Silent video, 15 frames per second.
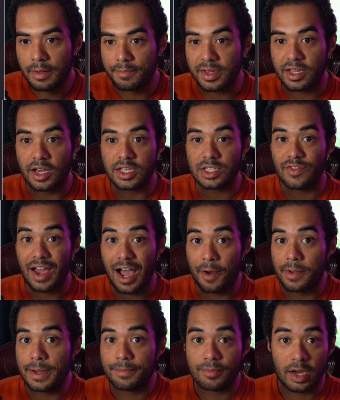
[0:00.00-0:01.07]
because of how
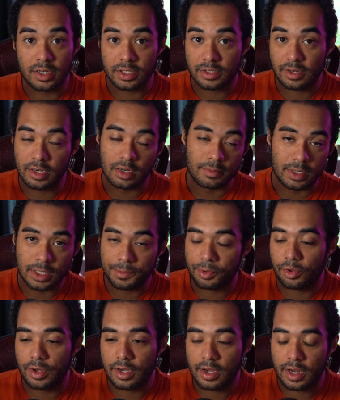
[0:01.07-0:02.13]
many projects are going to be
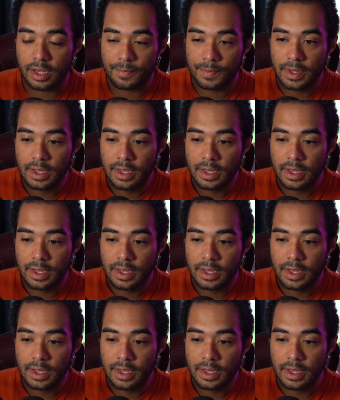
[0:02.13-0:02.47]
deploying on it.